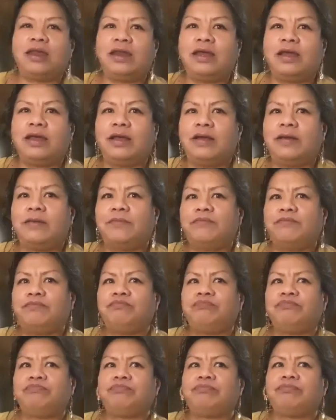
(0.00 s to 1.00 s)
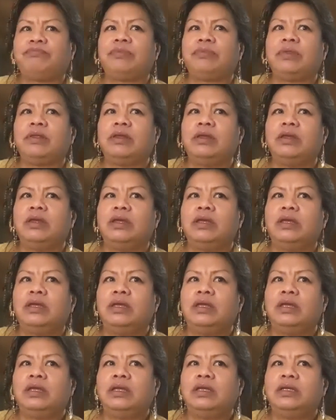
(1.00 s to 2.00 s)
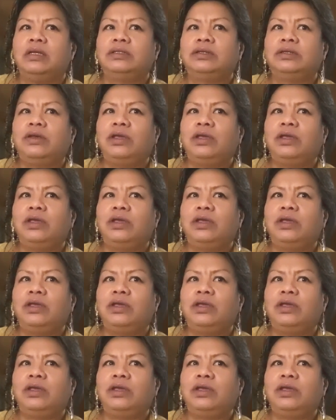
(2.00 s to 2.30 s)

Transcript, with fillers: um, so